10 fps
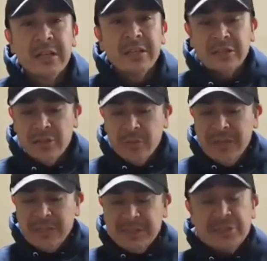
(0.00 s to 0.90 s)
so
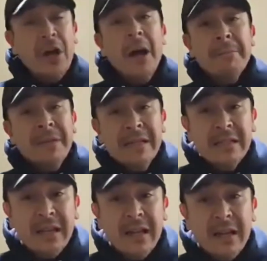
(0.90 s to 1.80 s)
many
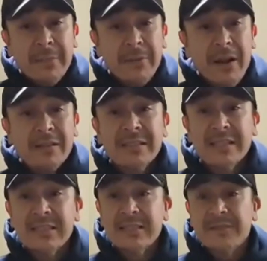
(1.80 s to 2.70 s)
stopping
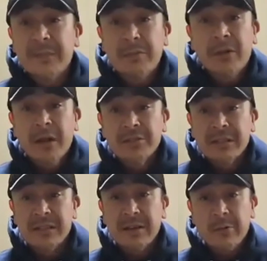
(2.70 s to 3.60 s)
processes of the
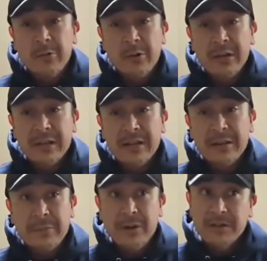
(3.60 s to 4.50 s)
project that we're working
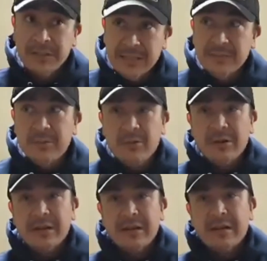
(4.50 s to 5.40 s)
on, projects we're
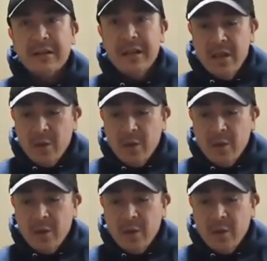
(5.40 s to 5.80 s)
working on.